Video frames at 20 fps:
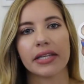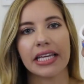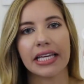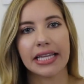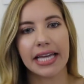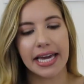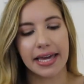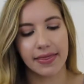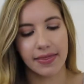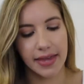really
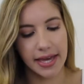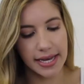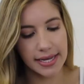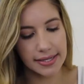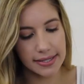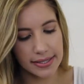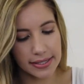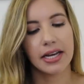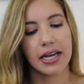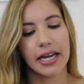like
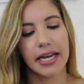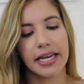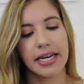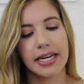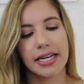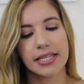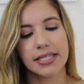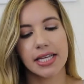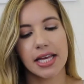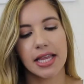this. It
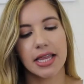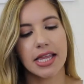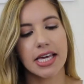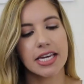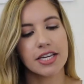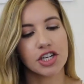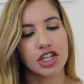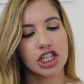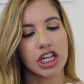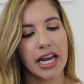is
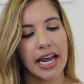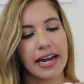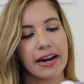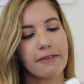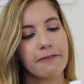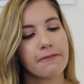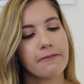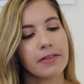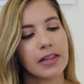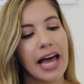the shade
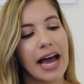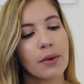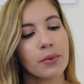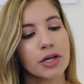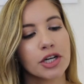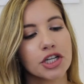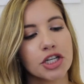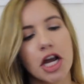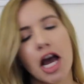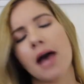
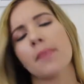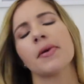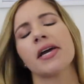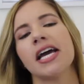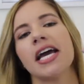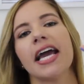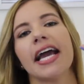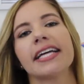Flower Shop.